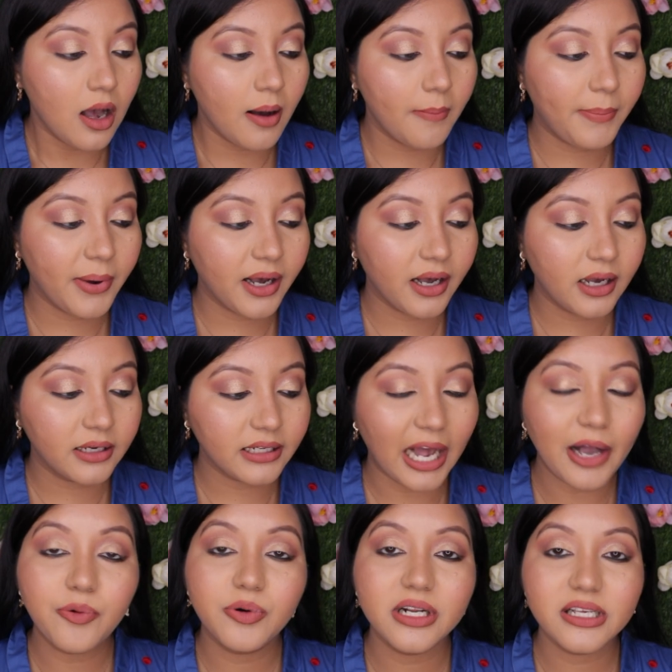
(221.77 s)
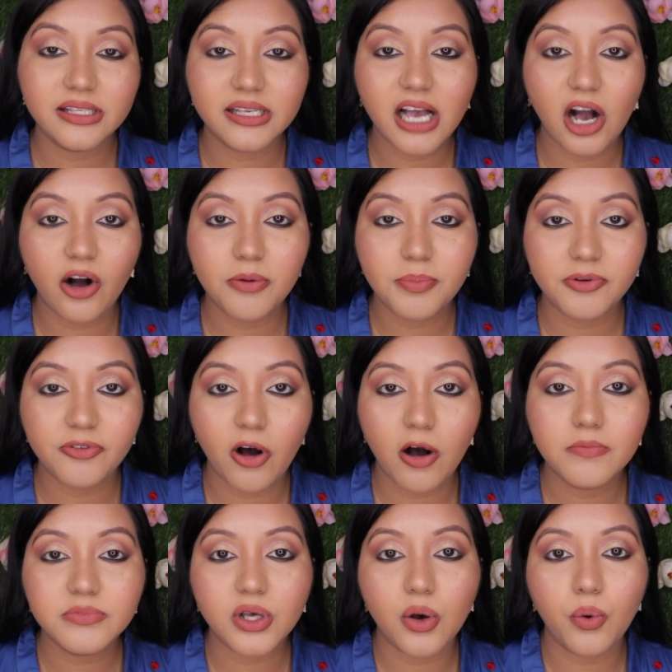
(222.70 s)
But I want to see how it
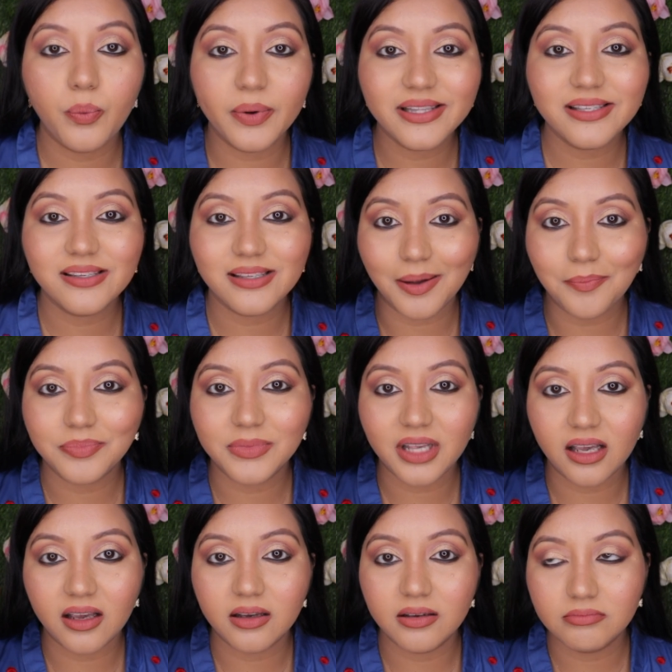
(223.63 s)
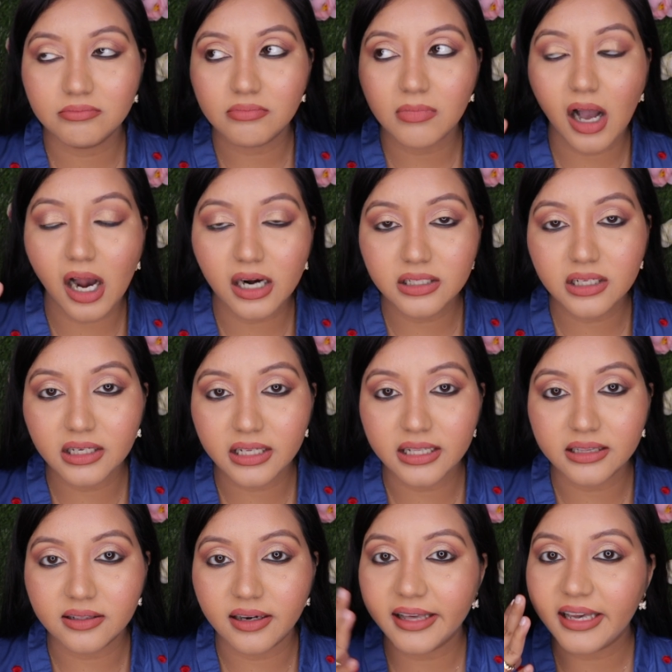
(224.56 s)
performs with something
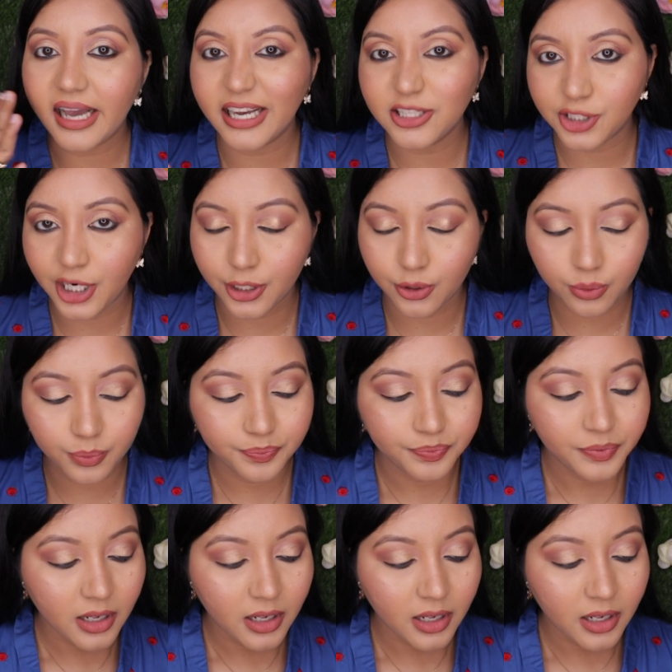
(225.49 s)
underneath, like eyeshadow.